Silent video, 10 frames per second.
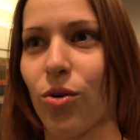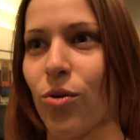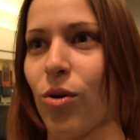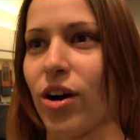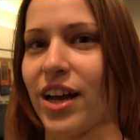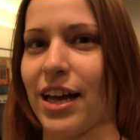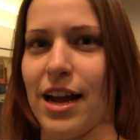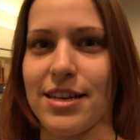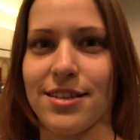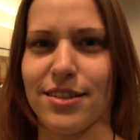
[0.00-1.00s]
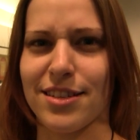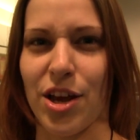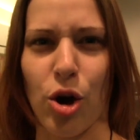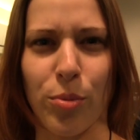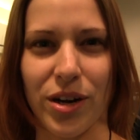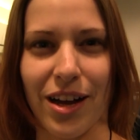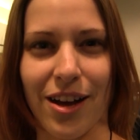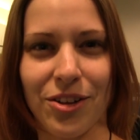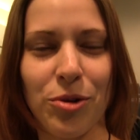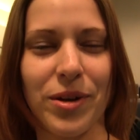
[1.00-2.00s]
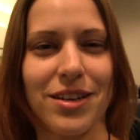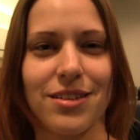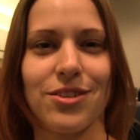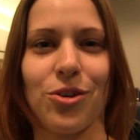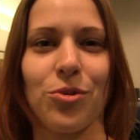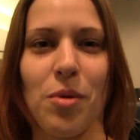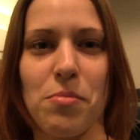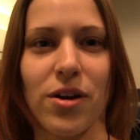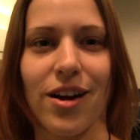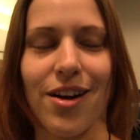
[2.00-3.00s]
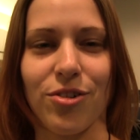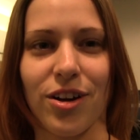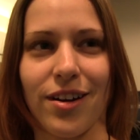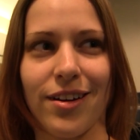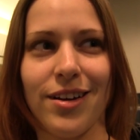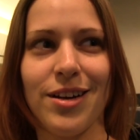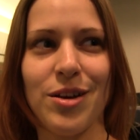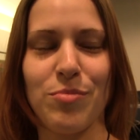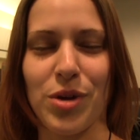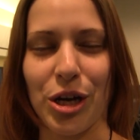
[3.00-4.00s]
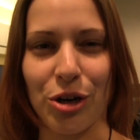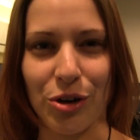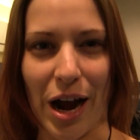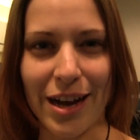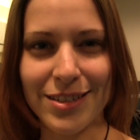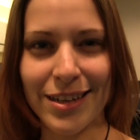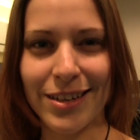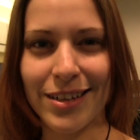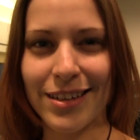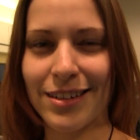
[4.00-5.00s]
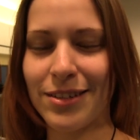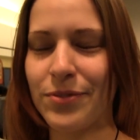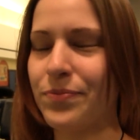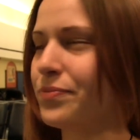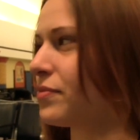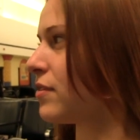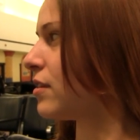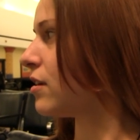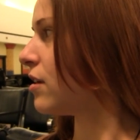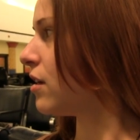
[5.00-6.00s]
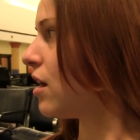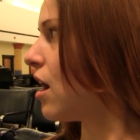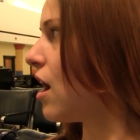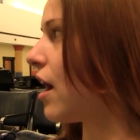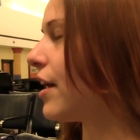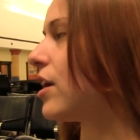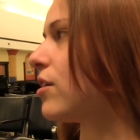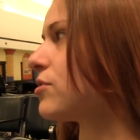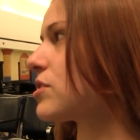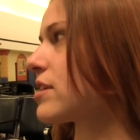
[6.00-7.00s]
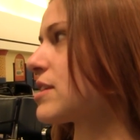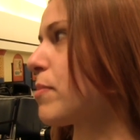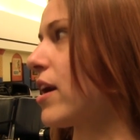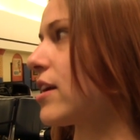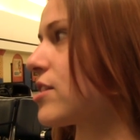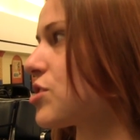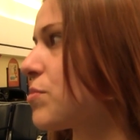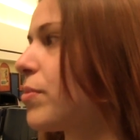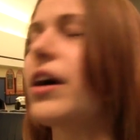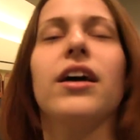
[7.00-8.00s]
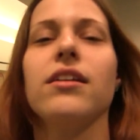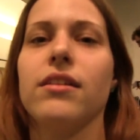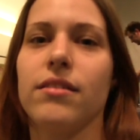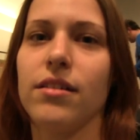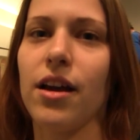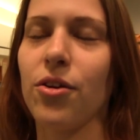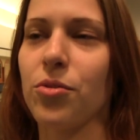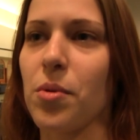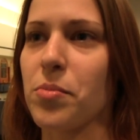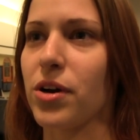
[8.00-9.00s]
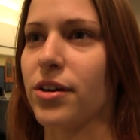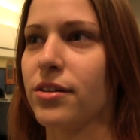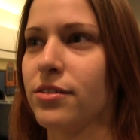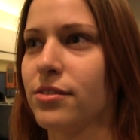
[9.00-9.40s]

Or can I still say obrigado because I don't remember ever being corrected? They have, they have masculine and feminine. I know, just like Spanish. But I don't remember